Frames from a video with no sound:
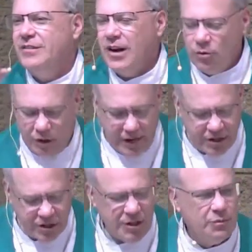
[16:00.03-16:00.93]
our
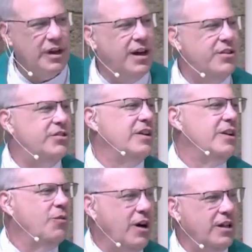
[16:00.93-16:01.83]
relationship to others,
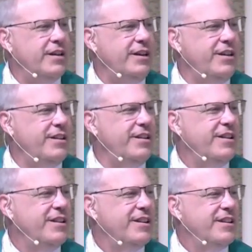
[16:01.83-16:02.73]
well, in
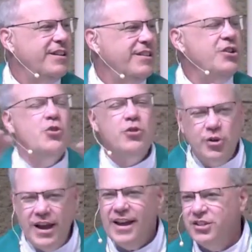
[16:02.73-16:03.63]
the new
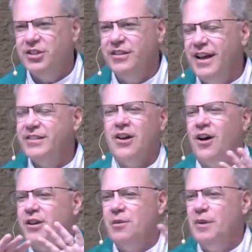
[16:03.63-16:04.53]
creation, that's all
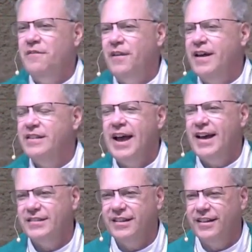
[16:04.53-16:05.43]
going to be
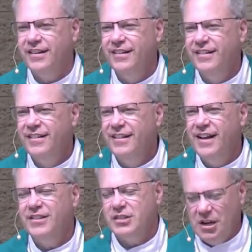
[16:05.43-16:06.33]
fantastic
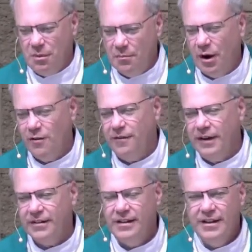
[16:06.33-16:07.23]
and it's going to be perfect.
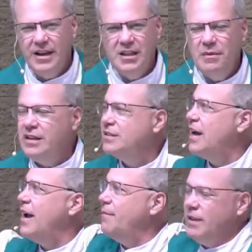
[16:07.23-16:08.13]
In the
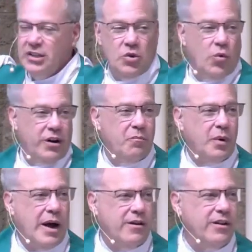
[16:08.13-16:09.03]
meantime, it's a work in
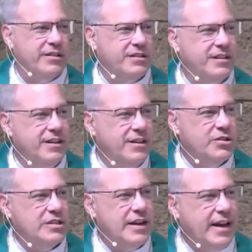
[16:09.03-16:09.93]
progress,
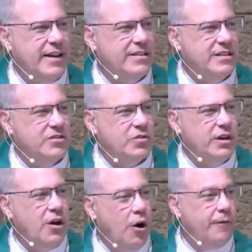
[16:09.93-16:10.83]
just like Edison Street.
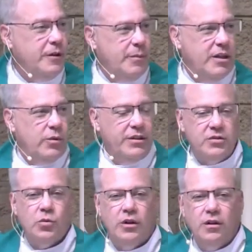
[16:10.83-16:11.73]
Hopefully, by the way,
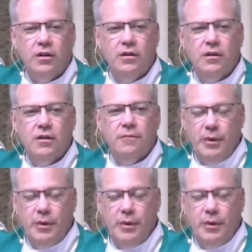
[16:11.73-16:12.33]
this will be